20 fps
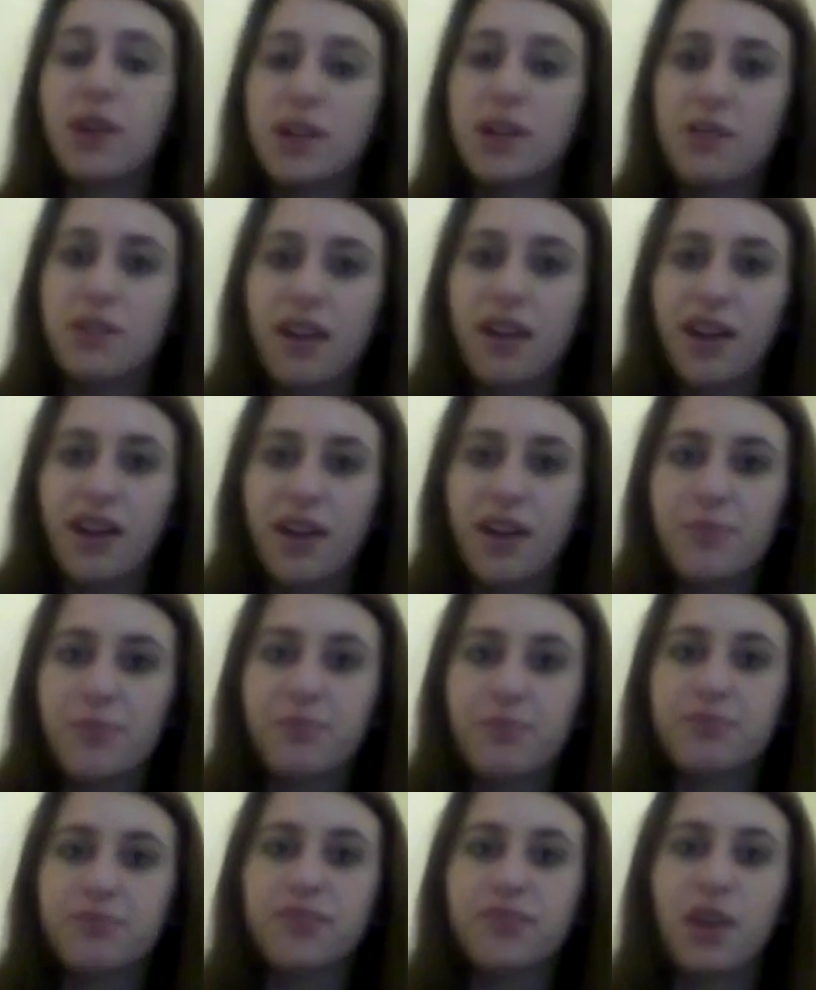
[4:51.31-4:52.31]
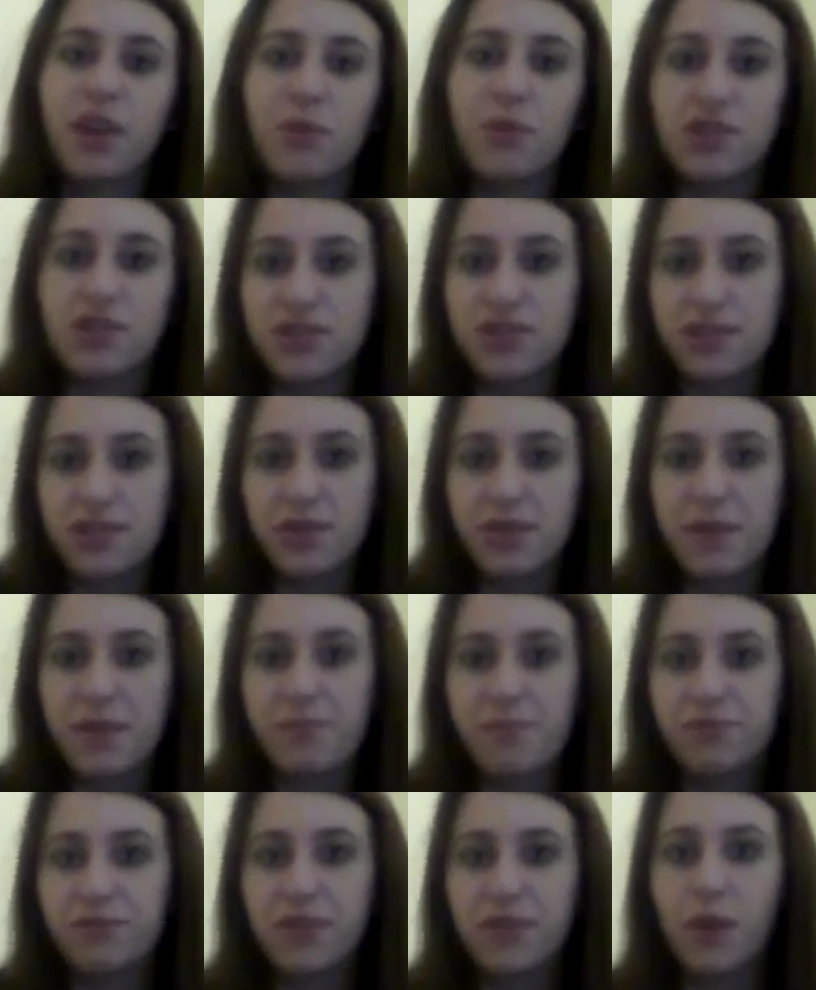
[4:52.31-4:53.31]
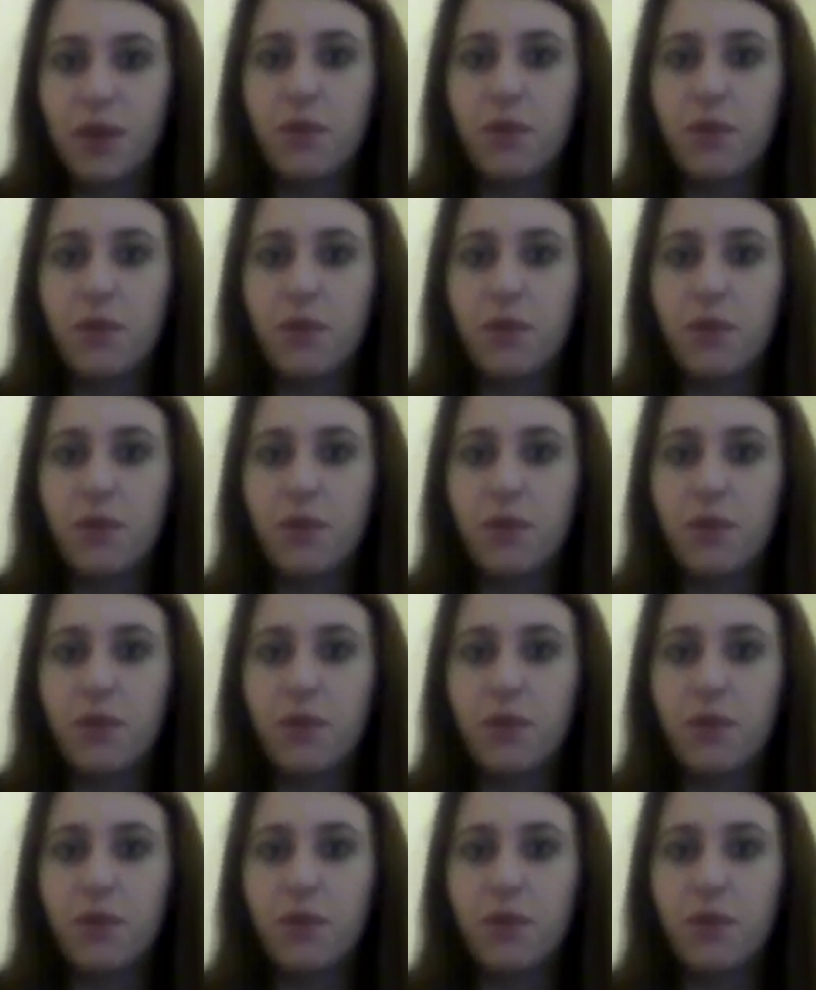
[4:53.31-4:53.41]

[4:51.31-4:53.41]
you are and what you're doing,